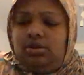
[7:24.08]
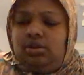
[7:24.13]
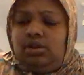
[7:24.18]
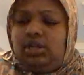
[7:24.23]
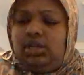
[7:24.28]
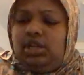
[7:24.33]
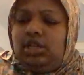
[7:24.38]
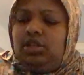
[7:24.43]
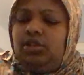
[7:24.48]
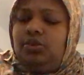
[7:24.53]

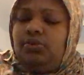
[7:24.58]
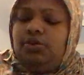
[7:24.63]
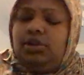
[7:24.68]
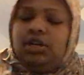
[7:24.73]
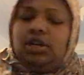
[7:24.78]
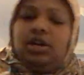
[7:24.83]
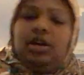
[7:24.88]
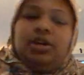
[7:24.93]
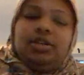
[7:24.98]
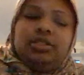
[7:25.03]
then you want
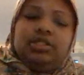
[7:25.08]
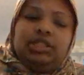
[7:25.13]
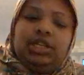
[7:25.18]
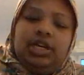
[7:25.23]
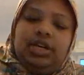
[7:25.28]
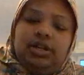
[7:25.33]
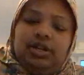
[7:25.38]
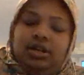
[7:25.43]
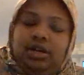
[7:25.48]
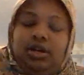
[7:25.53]
to go
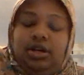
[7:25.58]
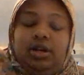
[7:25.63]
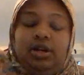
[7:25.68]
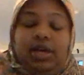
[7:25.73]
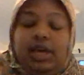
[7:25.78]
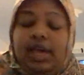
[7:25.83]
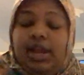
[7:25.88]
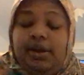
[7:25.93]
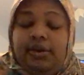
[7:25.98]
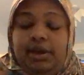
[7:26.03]
say,
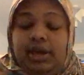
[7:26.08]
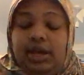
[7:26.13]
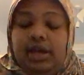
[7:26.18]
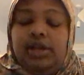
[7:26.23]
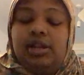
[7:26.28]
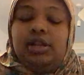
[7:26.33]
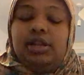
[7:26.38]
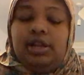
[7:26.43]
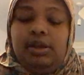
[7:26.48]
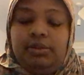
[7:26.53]

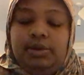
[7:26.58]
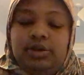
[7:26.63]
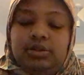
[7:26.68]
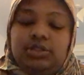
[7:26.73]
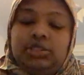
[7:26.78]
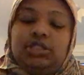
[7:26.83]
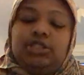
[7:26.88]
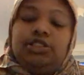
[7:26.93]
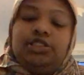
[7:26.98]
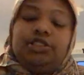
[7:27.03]
anyway, let me
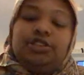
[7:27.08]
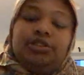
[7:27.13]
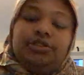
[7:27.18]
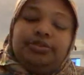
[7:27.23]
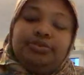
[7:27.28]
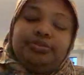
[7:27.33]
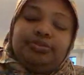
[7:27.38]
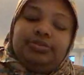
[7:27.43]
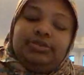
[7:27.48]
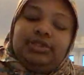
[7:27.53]
continue.
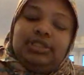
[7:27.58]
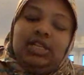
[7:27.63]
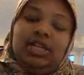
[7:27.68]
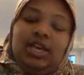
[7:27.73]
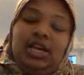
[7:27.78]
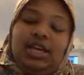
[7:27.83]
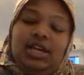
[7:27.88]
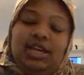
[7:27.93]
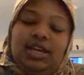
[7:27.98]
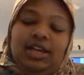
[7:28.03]

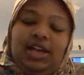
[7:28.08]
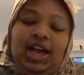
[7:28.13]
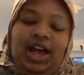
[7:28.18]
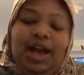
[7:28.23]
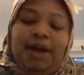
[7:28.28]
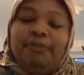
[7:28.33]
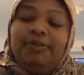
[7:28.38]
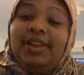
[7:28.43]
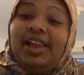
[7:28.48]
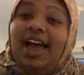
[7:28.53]

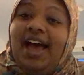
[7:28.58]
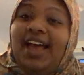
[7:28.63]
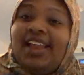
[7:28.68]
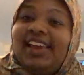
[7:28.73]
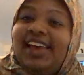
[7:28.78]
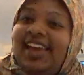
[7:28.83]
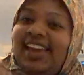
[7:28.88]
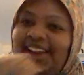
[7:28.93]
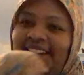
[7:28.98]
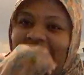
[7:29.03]
I'm
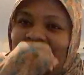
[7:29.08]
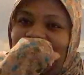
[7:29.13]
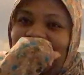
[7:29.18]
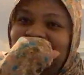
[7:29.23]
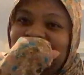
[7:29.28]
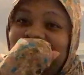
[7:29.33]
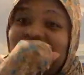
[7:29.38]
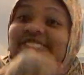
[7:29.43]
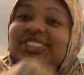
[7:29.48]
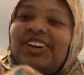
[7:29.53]

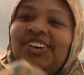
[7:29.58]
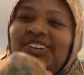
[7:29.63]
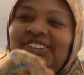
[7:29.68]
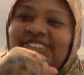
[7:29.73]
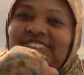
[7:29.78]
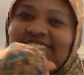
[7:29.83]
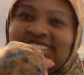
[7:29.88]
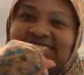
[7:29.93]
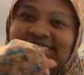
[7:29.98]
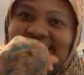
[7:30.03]
so
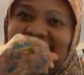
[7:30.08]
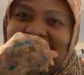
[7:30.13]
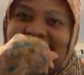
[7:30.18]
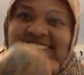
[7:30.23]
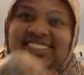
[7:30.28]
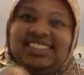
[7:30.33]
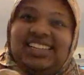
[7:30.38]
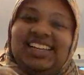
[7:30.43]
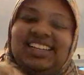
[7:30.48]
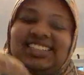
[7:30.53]

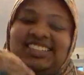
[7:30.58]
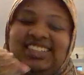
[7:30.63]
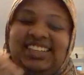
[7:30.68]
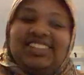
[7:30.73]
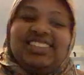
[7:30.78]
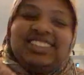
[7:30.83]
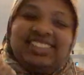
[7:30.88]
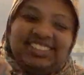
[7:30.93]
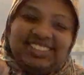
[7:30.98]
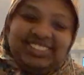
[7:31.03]
frustrated trying to tell
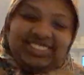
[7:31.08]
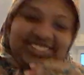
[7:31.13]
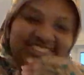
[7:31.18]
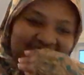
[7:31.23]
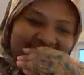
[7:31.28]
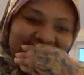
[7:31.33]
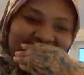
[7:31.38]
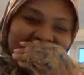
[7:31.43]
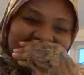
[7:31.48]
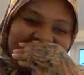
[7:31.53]
you this
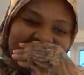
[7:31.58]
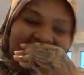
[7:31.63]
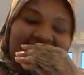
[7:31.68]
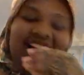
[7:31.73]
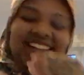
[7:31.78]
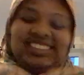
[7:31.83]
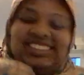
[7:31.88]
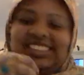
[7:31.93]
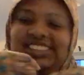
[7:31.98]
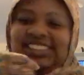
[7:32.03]
story that
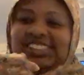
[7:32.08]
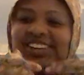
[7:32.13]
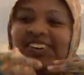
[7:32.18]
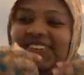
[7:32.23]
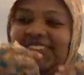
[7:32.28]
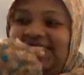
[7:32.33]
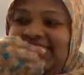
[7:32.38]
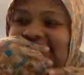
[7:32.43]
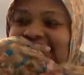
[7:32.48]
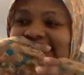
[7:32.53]
I just
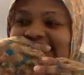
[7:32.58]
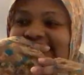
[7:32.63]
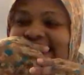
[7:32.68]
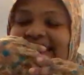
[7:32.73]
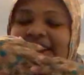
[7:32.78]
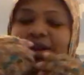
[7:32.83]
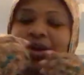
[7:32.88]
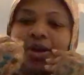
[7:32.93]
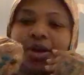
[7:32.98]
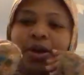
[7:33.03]
don't want to
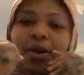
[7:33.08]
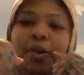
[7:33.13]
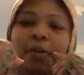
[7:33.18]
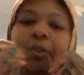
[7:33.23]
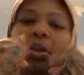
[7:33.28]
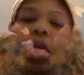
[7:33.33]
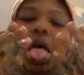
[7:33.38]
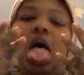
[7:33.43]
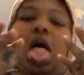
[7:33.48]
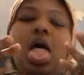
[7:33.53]
like
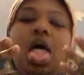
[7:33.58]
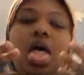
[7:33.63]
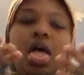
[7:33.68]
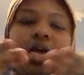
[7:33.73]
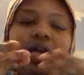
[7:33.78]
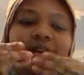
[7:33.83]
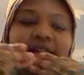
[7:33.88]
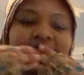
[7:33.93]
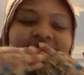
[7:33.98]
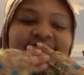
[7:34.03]

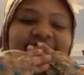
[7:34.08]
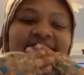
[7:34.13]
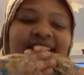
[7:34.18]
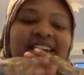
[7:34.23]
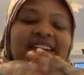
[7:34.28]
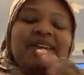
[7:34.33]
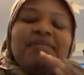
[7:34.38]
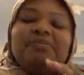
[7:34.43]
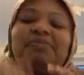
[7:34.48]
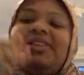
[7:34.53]
blurt
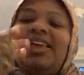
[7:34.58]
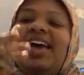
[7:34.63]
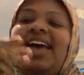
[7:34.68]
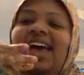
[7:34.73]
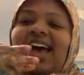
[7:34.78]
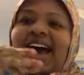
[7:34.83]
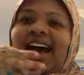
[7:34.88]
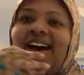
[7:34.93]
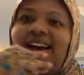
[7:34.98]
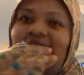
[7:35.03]

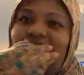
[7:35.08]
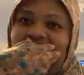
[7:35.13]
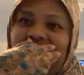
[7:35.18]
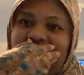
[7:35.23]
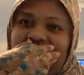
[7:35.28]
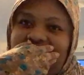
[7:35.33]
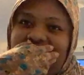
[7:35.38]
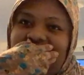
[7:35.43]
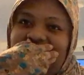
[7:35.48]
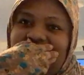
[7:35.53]
out
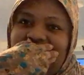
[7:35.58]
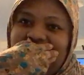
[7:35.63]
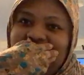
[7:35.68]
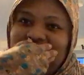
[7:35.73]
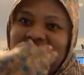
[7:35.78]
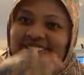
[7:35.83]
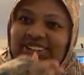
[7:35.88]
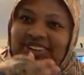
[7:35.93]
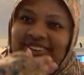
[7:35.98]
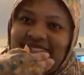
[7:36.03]

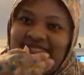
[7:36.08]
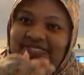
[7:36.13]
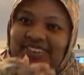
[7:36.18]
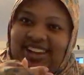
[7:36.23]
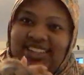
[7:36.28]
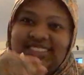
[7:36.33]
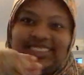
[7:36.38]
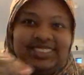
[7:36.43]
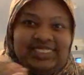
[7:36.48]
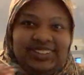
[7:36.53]
everything so
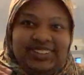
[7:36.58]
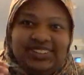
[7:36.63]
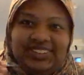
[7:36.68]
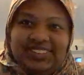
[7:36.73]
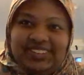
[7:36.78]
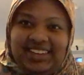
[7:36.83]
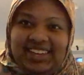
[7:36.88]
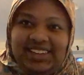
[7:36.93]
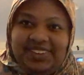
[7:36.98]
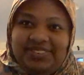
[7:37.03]
much so
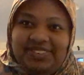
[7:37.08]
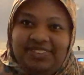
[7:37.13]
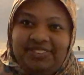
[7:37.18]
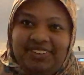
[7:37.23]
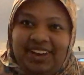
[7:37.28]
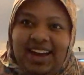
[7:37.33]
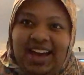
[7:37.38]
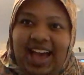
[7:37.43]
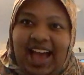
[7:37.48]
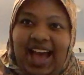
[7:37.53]
quick
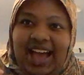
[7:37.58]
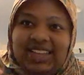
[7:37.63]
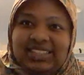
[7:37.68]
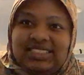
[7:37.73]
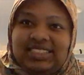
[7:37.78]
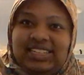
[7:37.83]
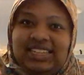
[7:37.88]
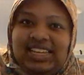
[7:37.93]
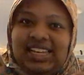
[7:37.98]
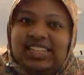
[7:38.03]
without
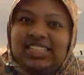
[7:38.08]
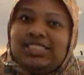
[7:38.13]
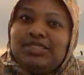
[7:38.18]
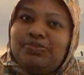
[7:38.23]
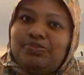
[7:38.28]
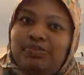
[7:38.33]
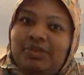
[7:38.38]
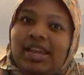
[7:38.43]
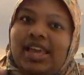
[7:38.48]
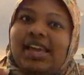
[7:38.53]
actually
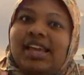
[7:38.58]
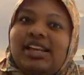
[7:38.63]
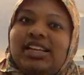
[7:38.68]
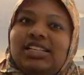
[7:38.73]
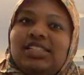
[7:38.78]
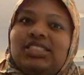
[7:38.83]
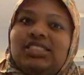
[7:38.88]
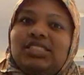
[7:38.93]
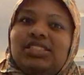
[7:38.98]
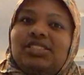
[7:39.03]

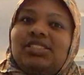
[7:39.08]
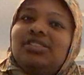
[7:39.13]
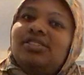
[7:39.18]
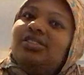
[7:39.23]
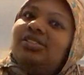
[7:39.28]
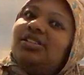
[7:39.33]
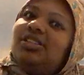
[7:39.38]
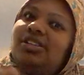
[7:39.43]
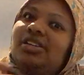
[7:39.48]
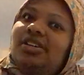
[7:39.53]
explaining to
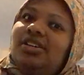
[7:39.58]
you